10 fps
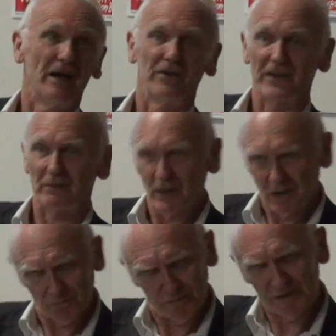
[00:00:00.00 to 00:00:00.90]
and say,
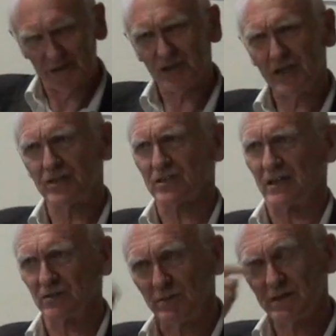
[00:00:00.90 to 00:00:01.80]
well, we're going to change things.